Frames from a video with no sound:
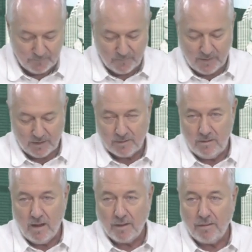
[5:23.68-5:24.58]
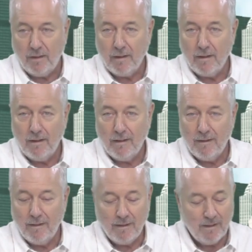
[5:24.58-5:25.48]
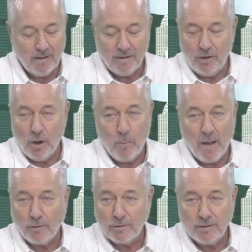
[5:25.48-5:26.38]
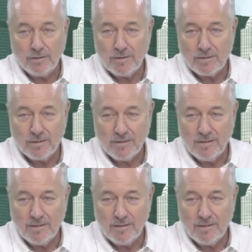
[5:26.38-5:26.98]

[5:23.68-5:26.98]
there's nothing. No mountains.